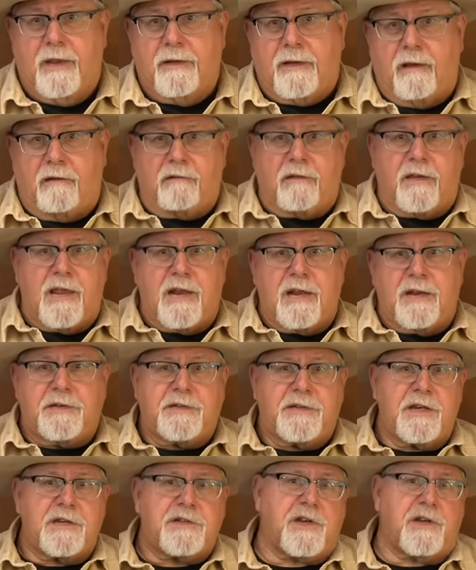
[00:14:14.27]
Now, in
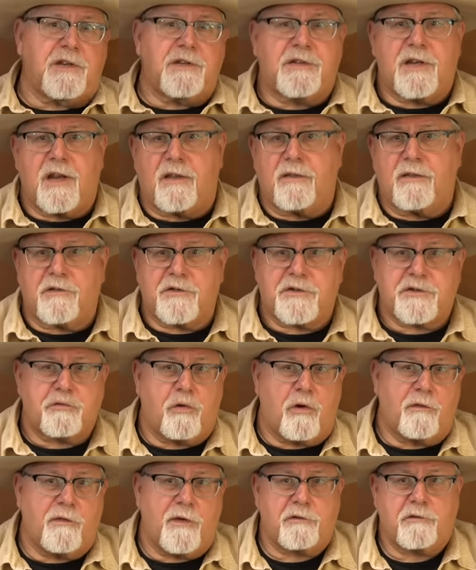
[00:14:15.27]
addition to those
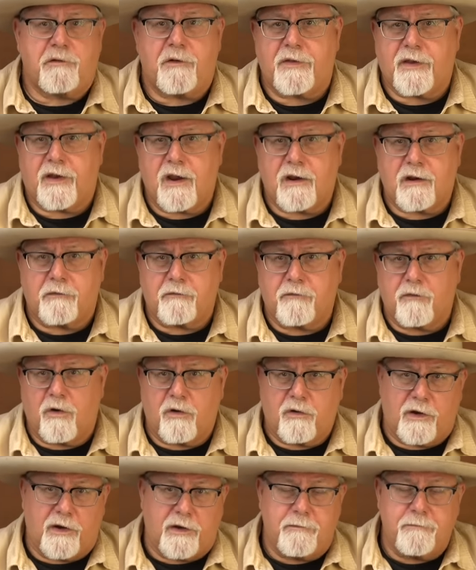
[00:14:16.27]
1,200 that got
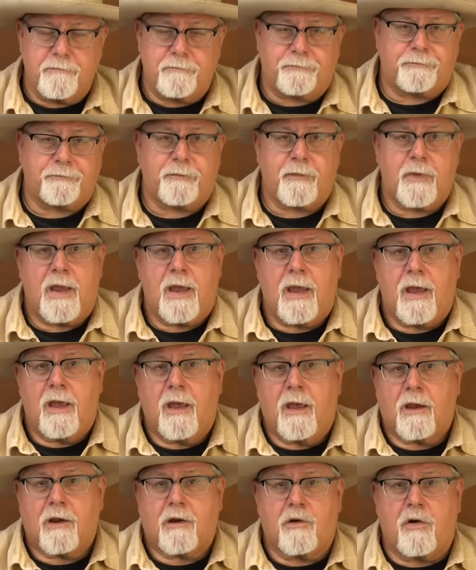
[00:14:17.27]
converted,
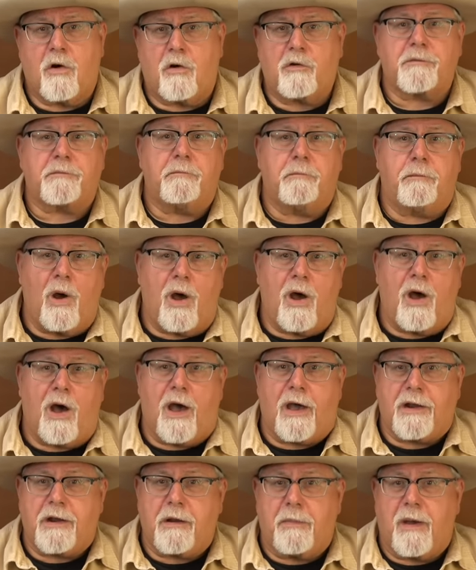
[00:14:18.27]
Colt
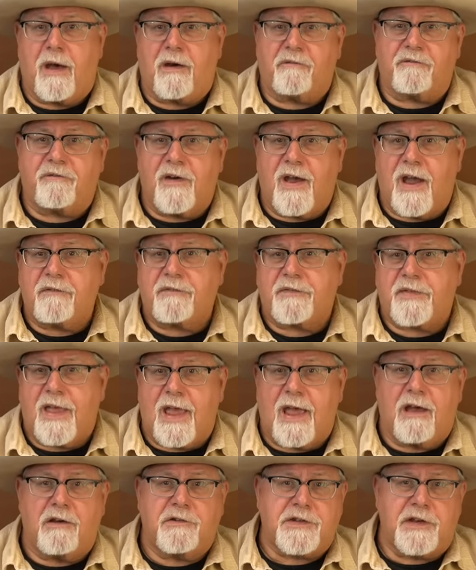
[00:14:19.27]
bought about
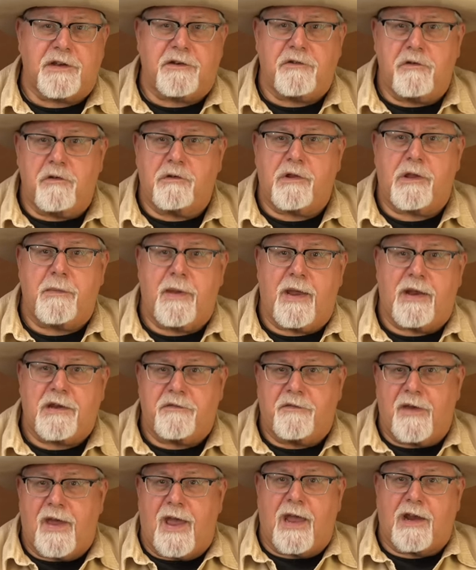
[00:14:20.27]
5,000 newly
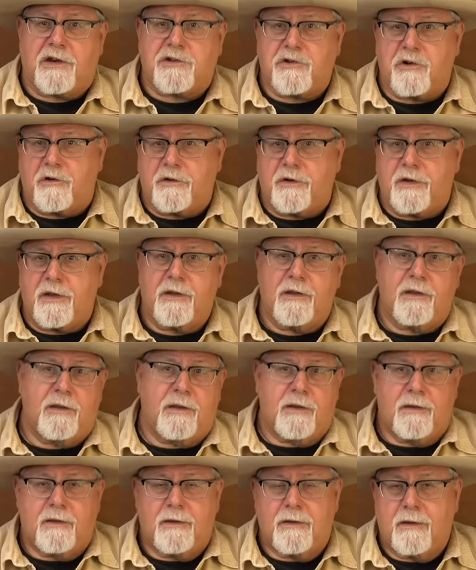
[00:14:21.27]
manufactured
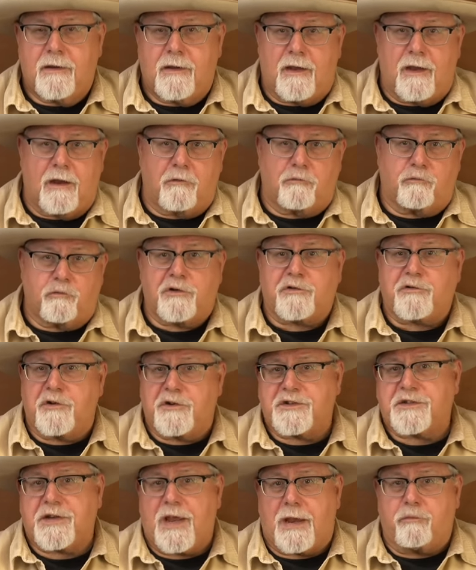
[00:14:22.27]

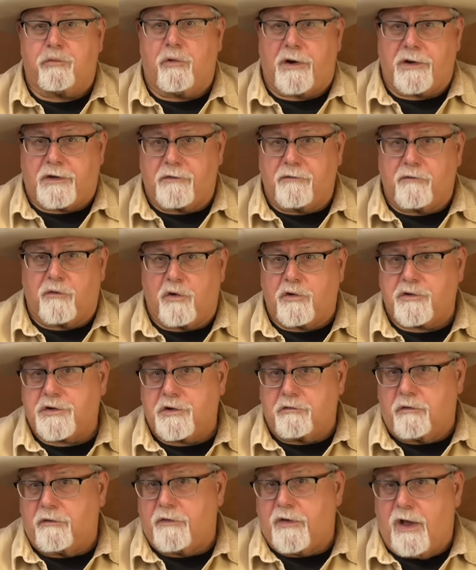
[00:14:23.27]
Richards Type 1
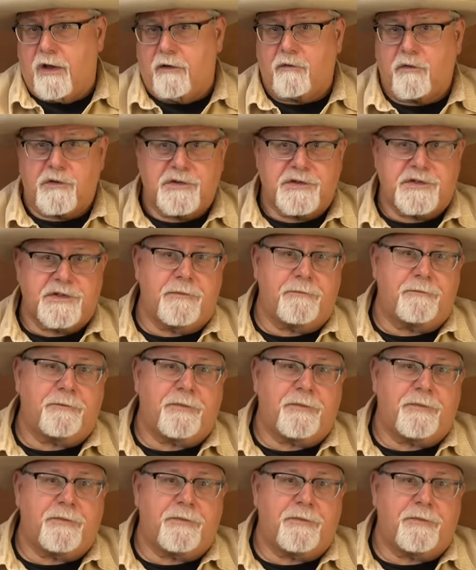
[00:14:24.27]
conversion revolvers.